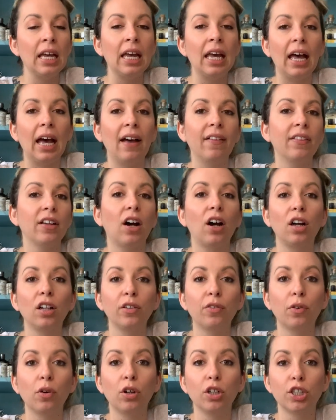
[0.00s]
And the olive
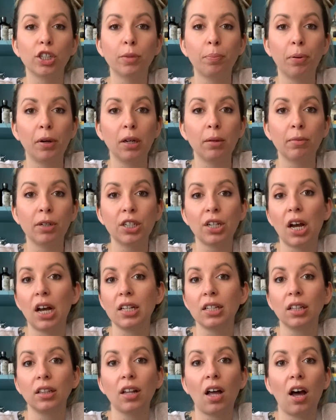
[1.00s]
oil just pretty much has
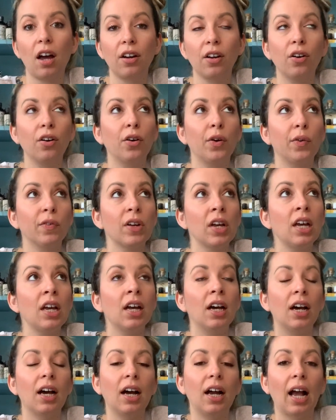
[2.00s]
a lot of
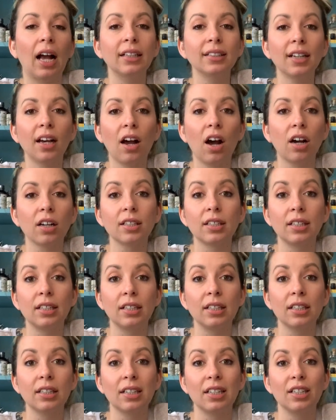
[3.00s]

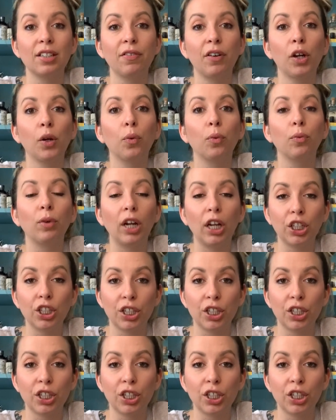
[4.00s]
antioxidants, and it's very rich.